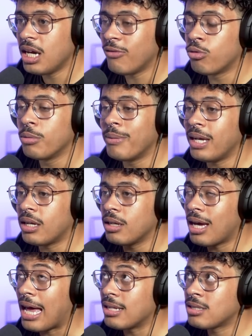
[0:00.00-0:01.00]
If we want to make
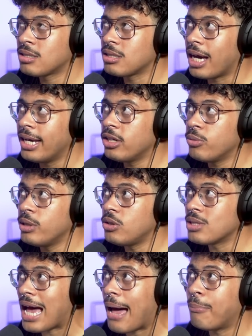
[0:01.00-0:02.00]
cider, we'd
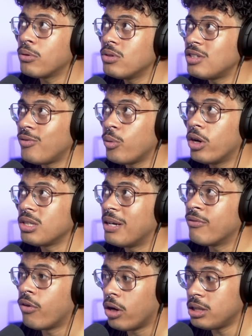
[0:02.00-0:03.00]
use apples. If you wanted to
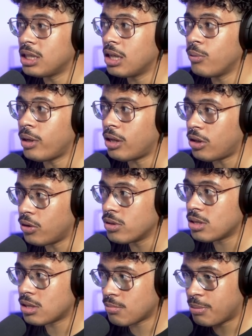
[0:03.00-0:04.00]
make vodka, we'd
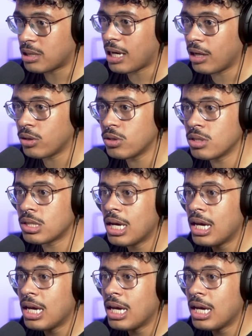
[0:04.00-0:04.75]
use potatoes.